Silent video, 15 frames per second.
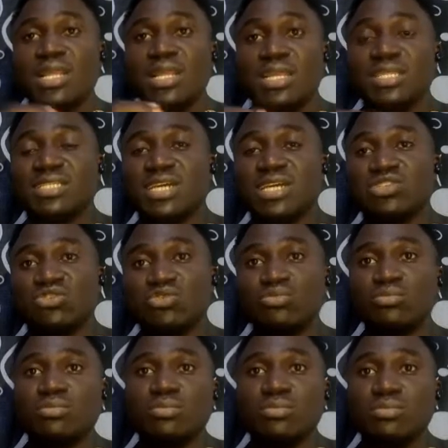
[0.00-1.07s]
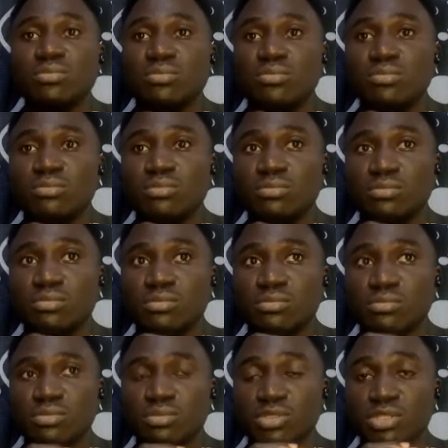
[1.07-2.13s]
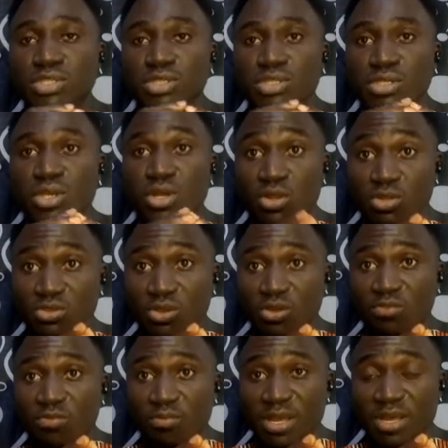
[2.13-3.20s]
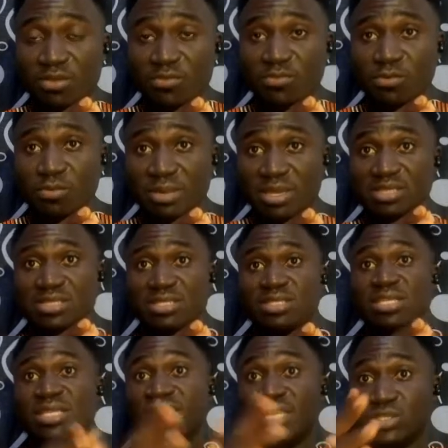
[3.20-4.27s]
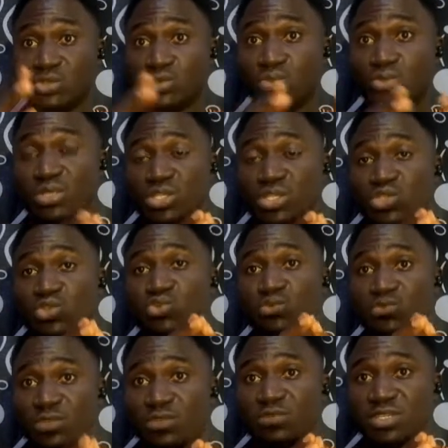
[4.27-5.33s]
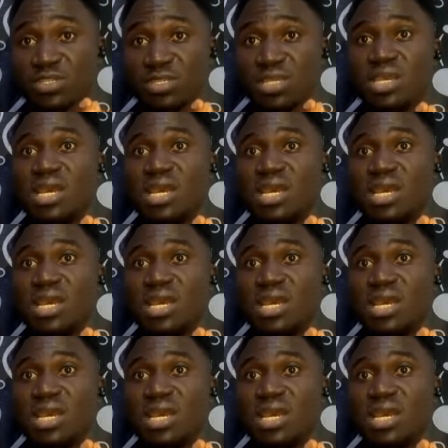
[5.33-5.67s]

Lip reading: Let's assume the cutoff mark for medicine in a school is 250,